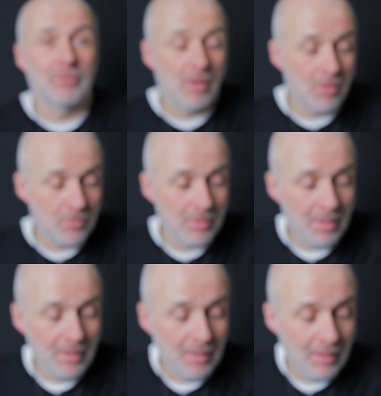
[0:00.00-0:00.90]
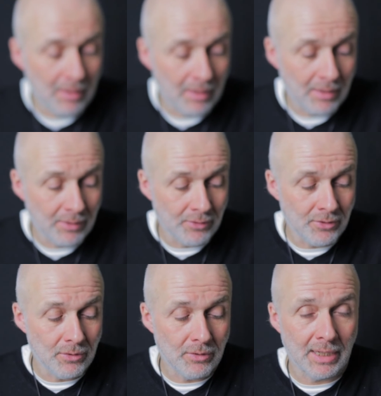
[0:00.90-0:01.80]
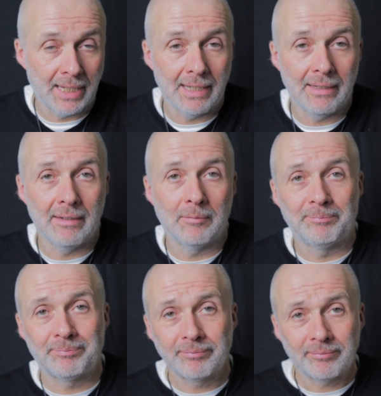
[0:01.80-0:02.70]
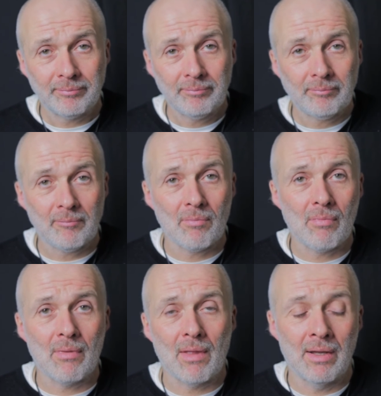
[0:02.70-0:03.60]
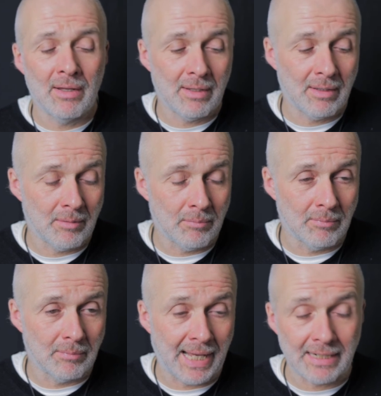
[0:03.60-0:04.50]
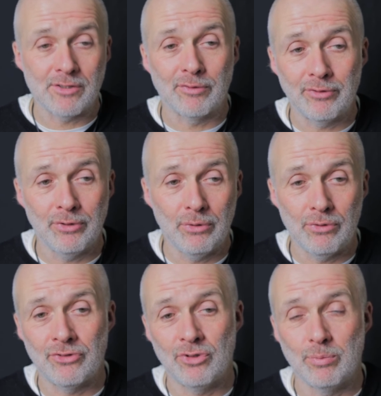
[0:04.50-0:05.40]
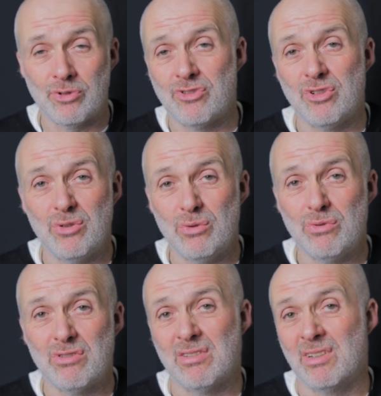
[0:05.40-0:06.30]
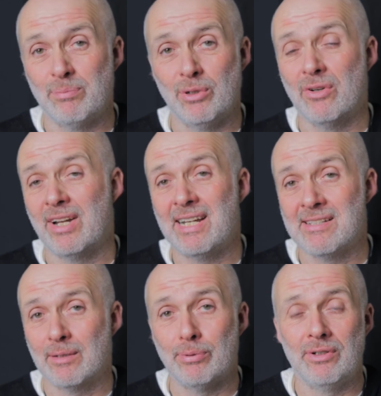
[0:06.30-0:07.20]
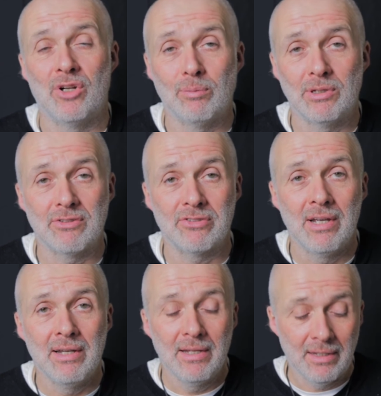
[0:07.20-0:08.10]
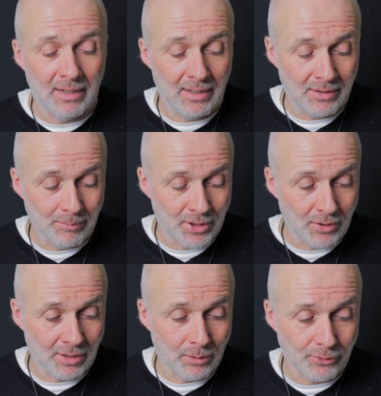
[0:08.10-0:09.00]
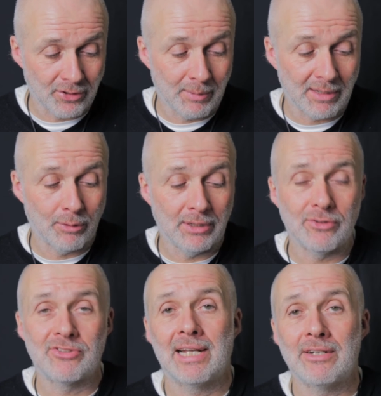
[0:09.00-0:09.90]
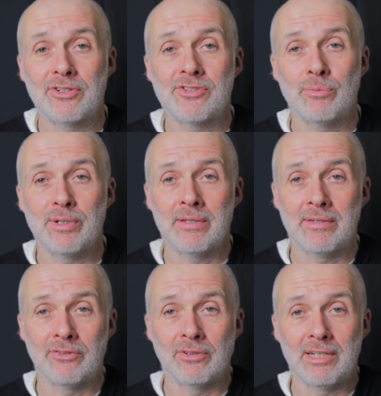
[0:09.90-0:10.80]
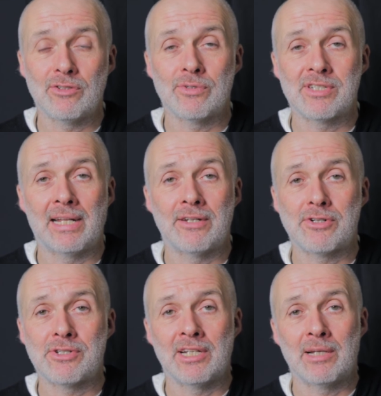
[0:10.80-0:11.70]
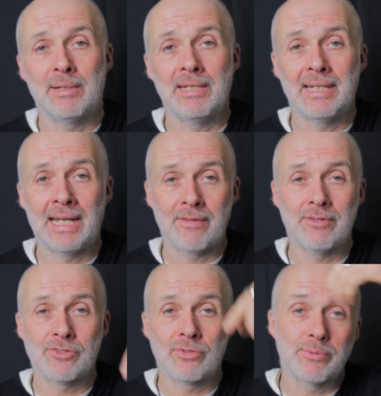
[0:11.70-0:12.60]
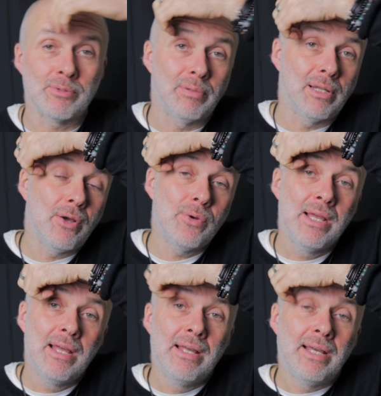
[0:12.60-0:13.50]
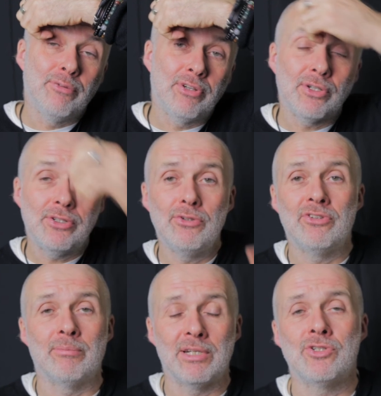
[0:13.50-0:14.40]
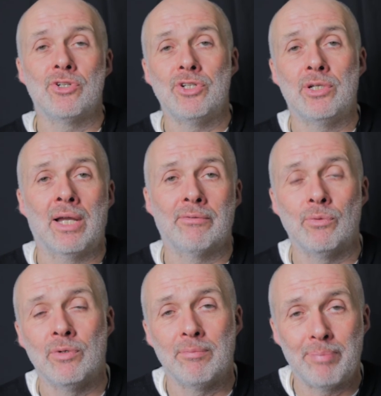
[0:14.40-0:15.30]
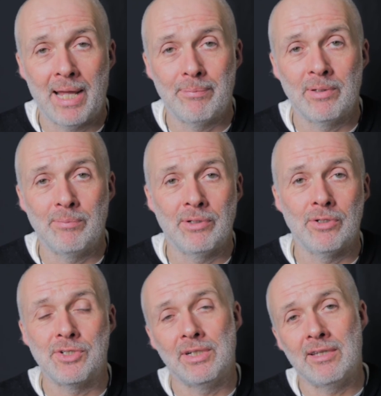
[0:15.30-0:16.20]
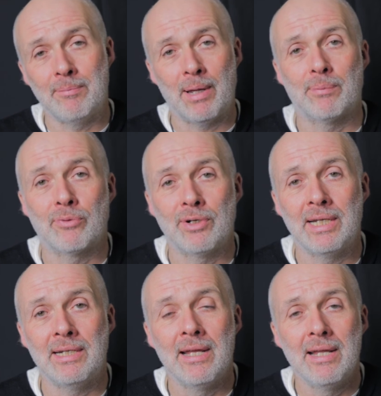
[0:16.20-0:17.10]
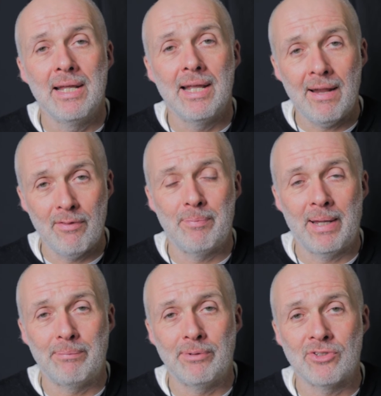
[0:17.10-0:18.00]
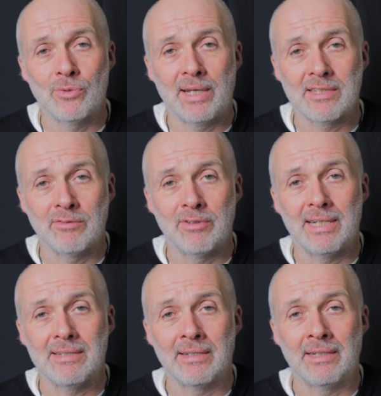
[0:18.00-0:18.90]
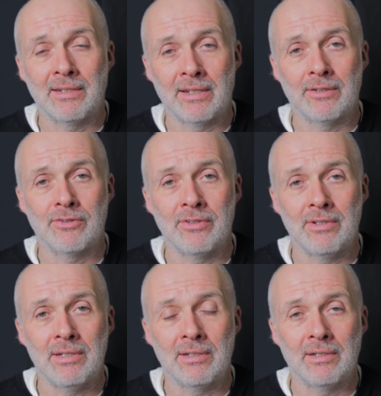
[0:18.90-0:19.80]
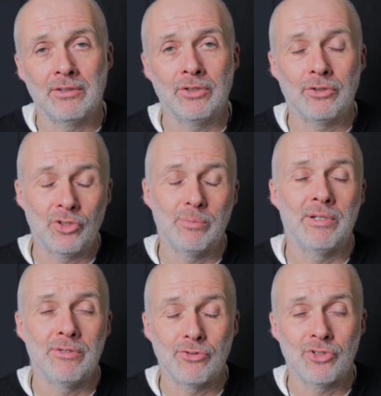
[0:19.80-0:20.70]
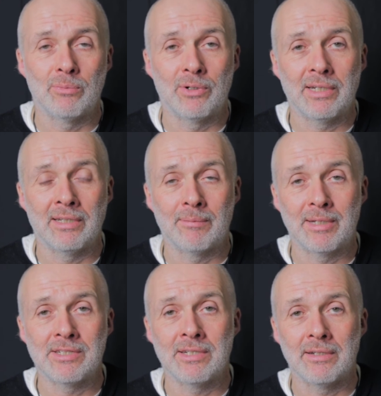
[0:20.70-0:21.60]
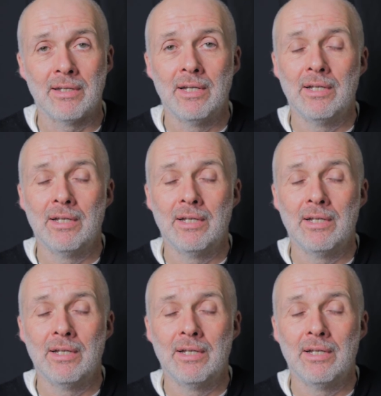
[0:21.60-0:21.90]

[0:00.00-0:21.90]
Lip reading: your own. You can add it to food, soup, stews, put it on eggs. I put it in omelets. You can also make a really good salad dressing with it. There's a link to a salad dressing I make and in the description below. And if you're going to use it, make sure you have it with pepper, because you need the pepperine in the pepper to activate and enhance the curcumin in the turmeric, and that makes it